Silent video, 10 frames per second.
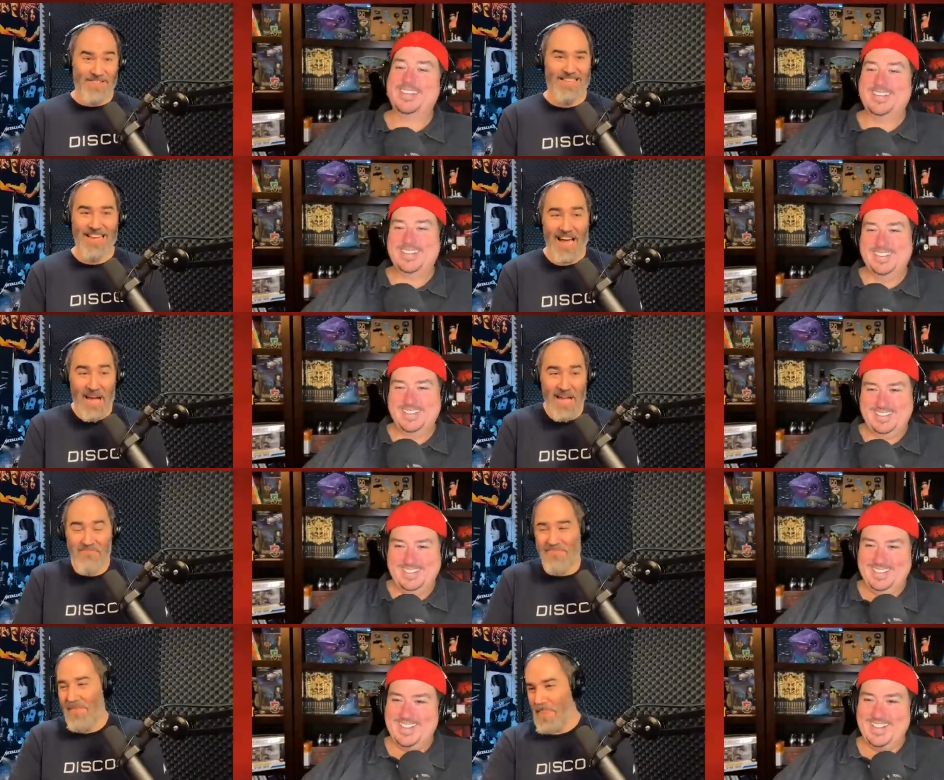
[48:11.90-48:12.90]
Speaker 1: the
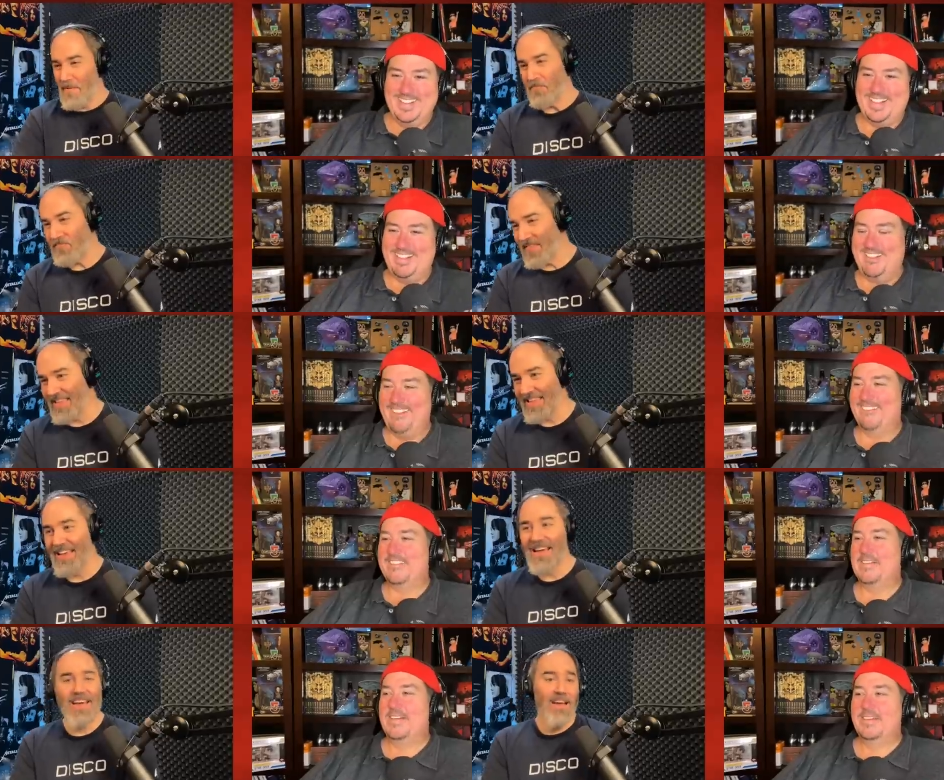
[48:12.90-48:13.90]
time.
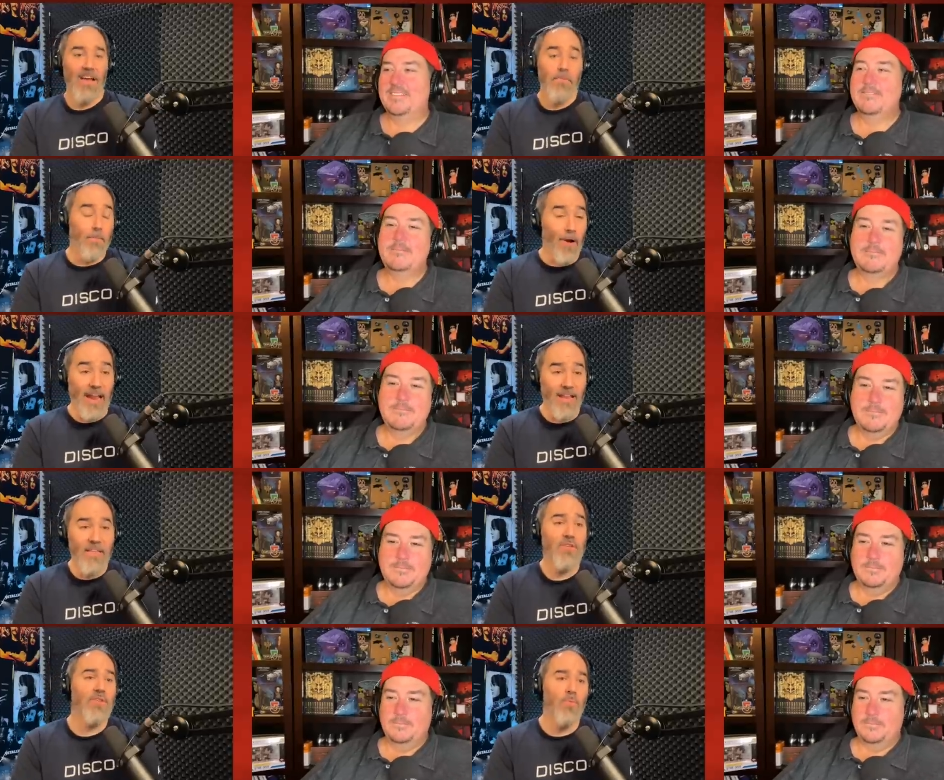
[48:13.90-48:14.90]
But Brent,
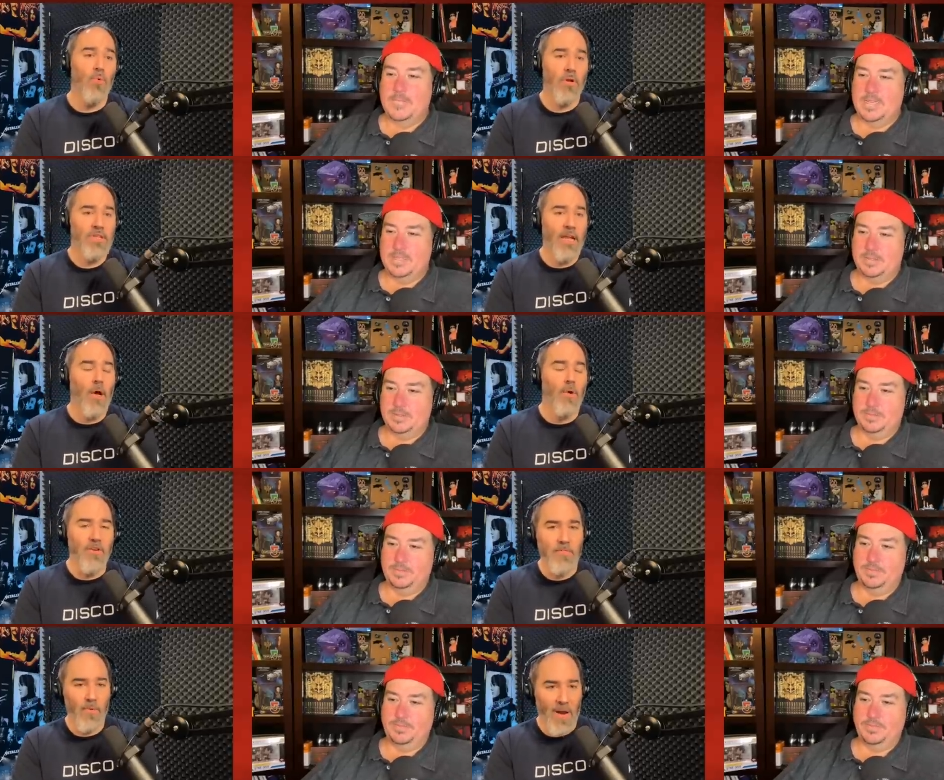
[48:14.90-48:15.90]
these are some words I know
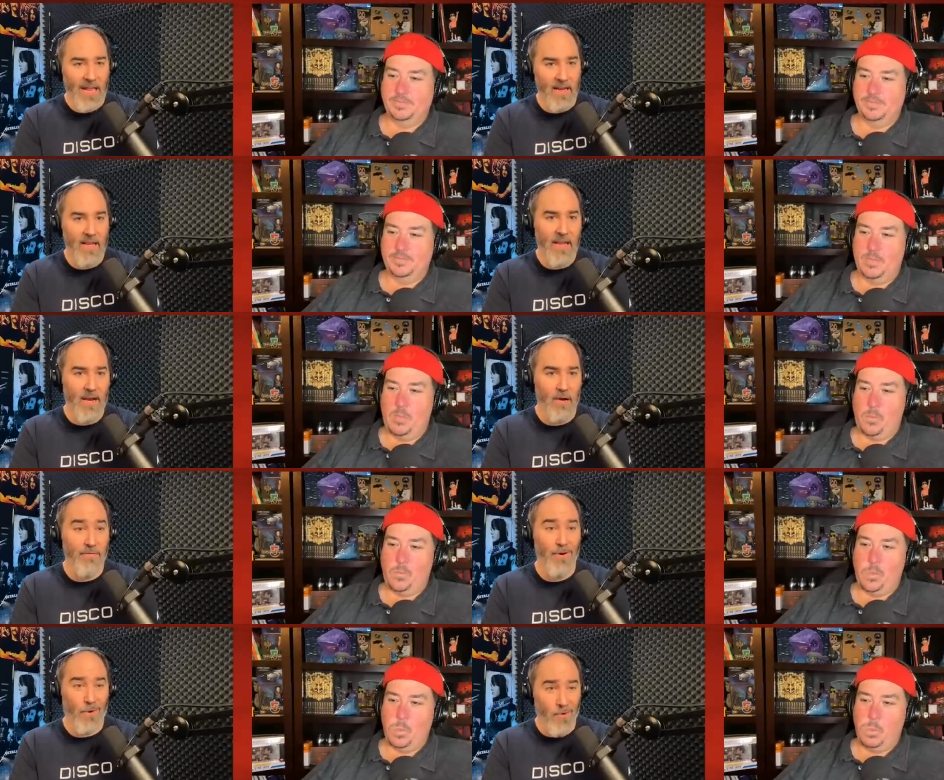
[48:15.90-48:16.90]
you've been waiting to hear
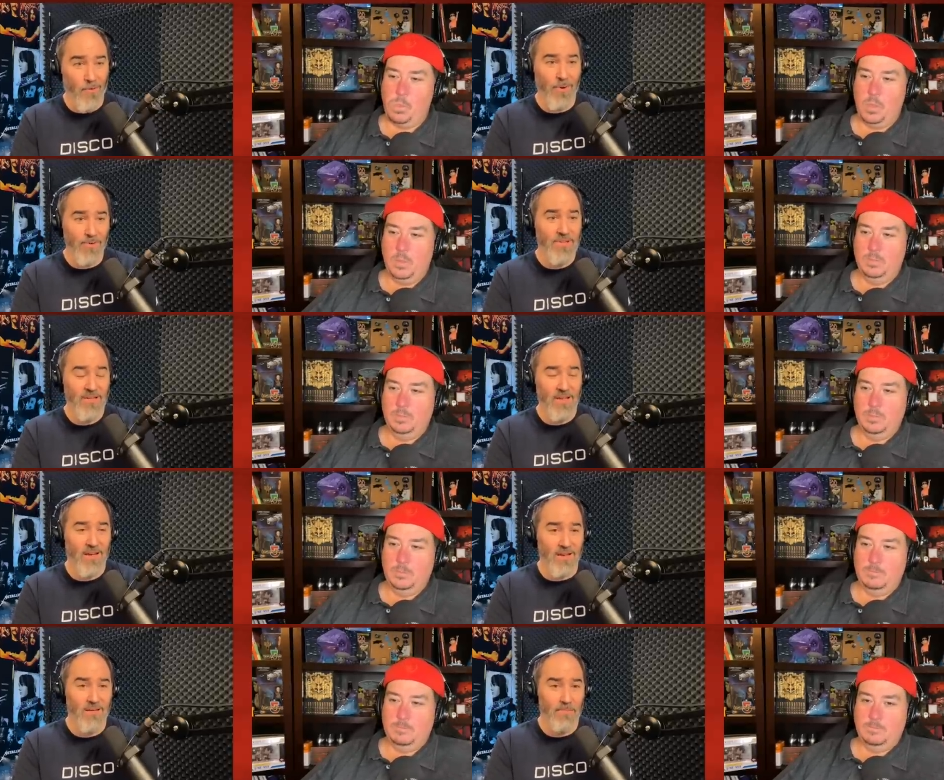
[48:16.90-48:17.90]
for almost
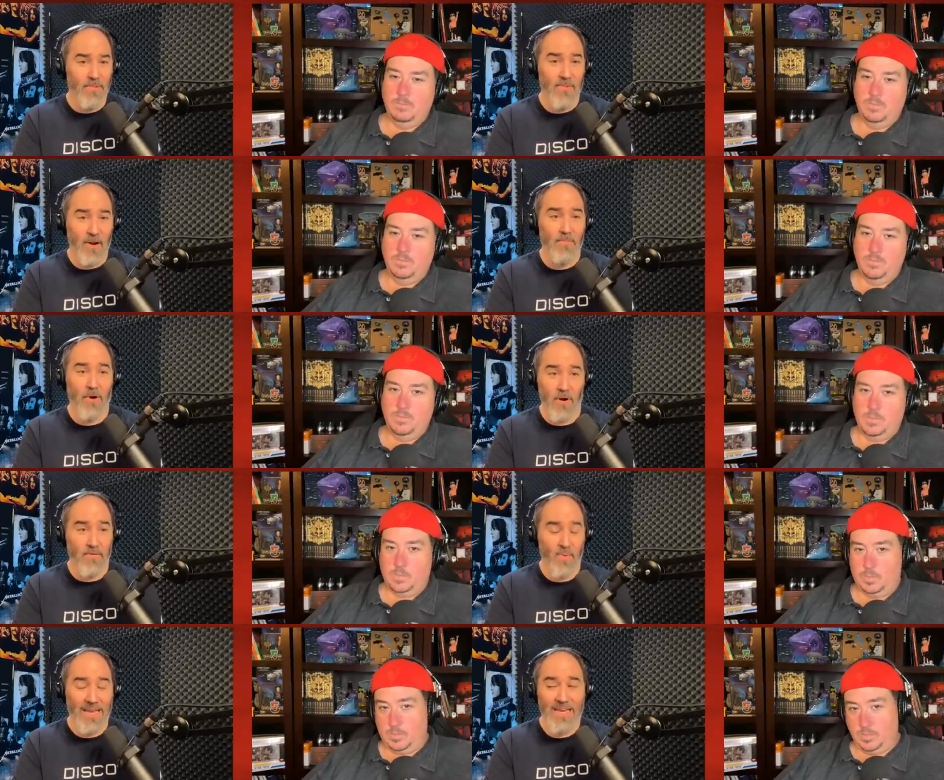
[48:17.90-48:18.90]
uh, the better part of
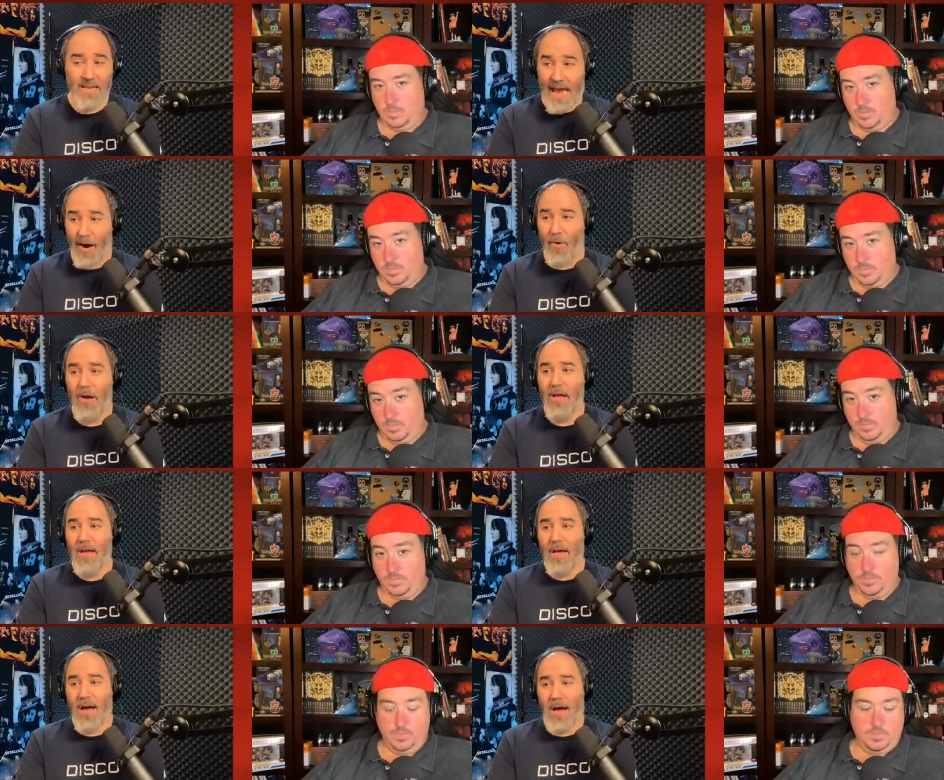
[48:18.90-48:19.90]
a week now.
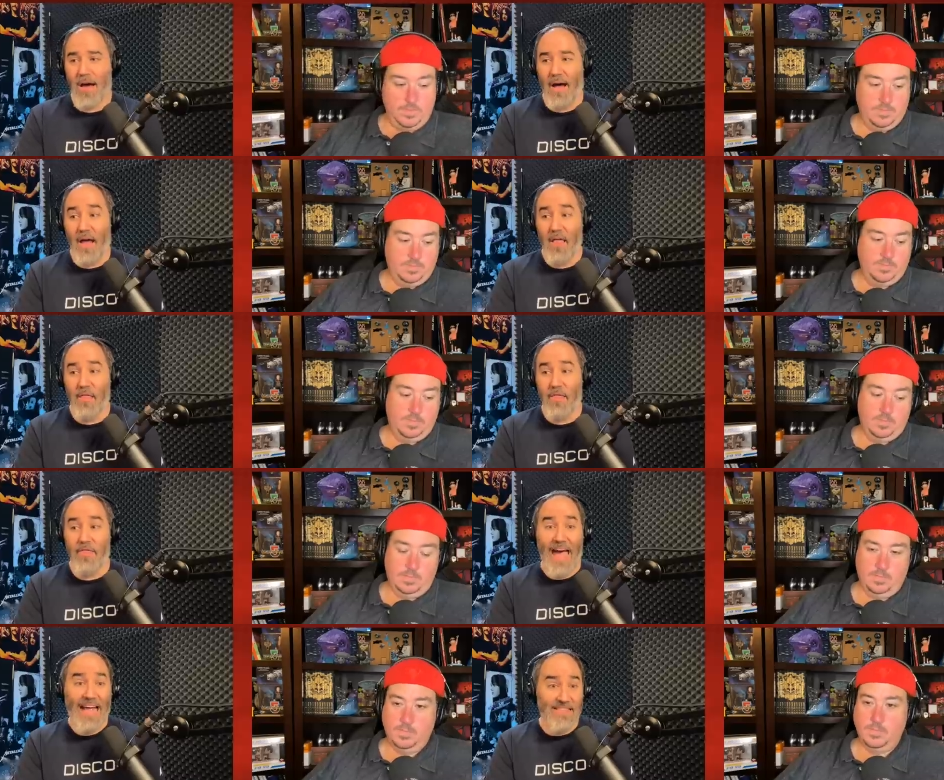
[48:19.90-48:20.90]
Uh, mm.
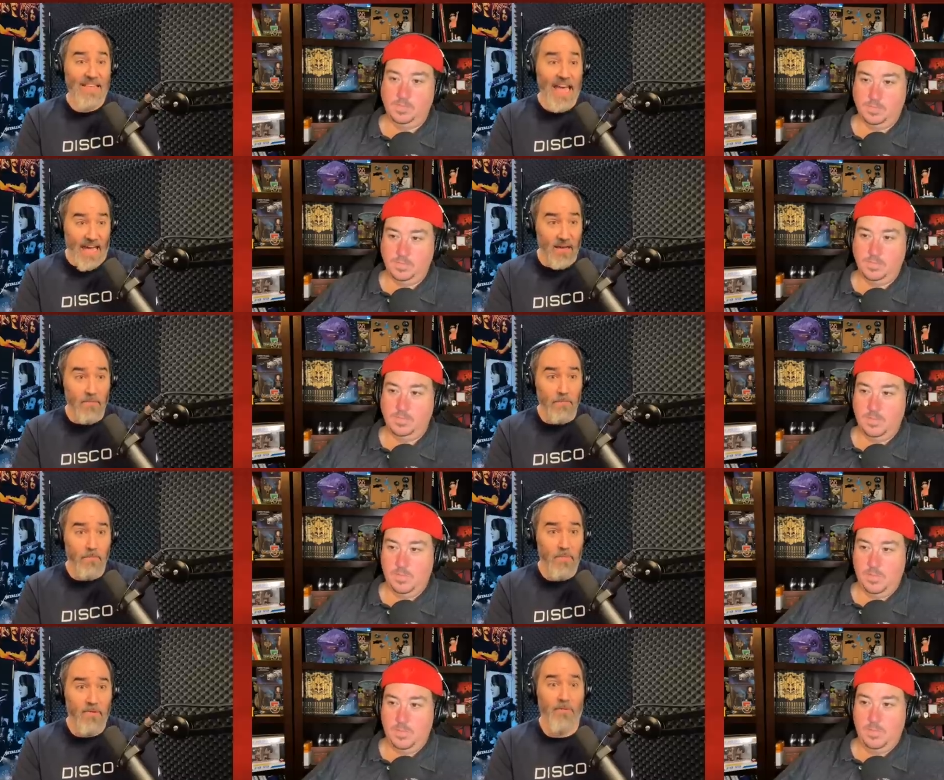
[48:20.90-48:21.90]
That's it
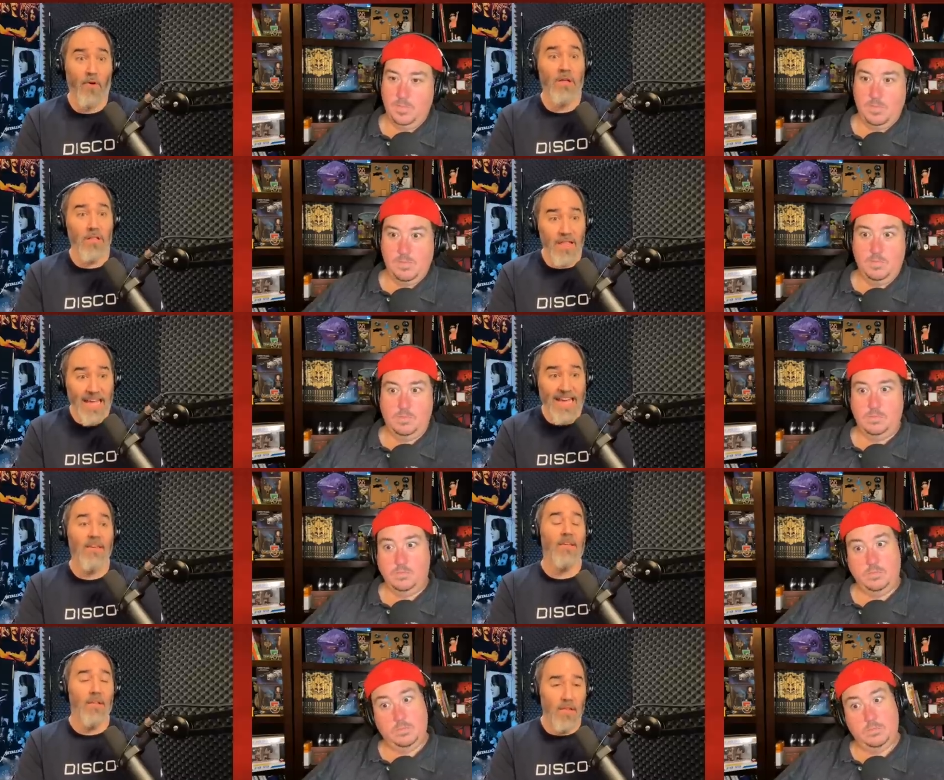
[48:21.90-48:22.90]
for A
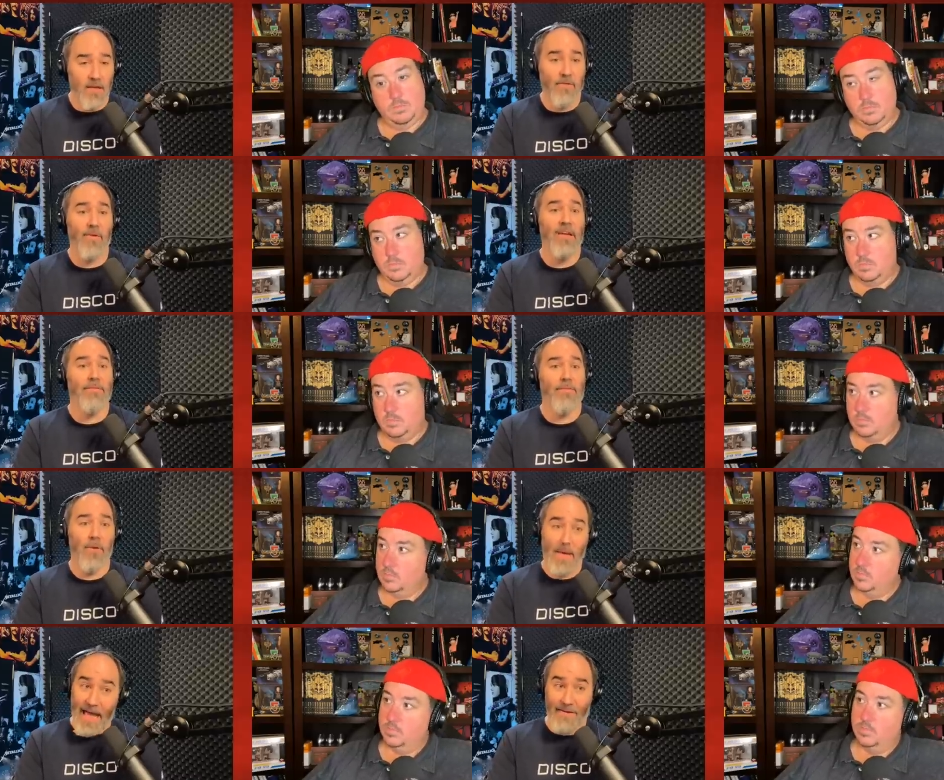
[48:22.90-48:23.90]
Late Delivery
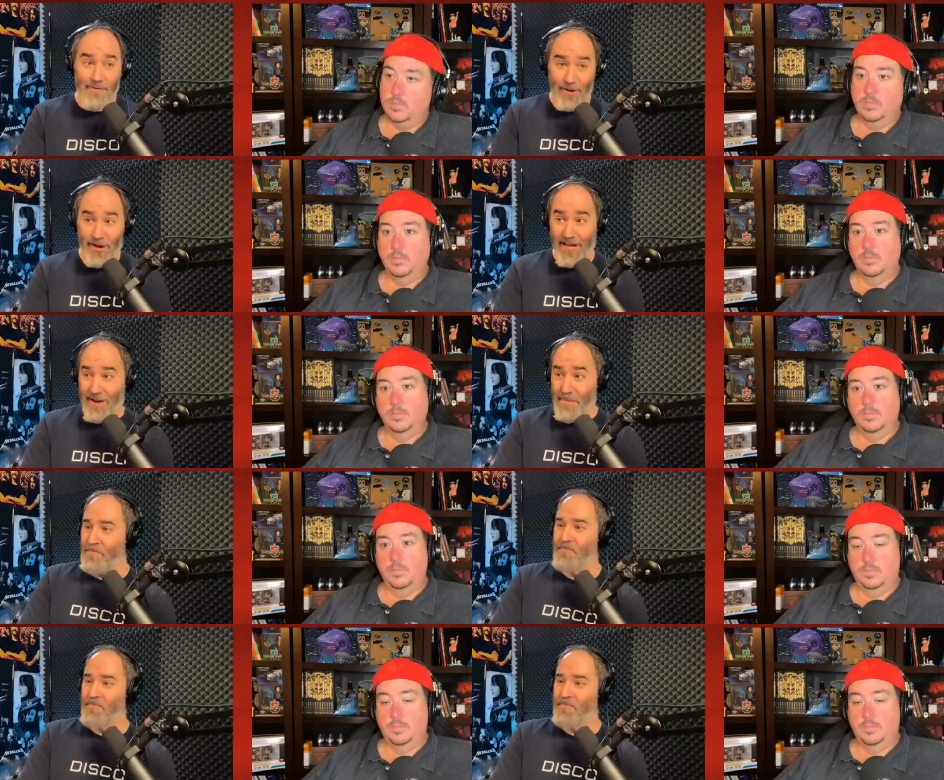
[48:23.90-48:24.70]
from Avalon.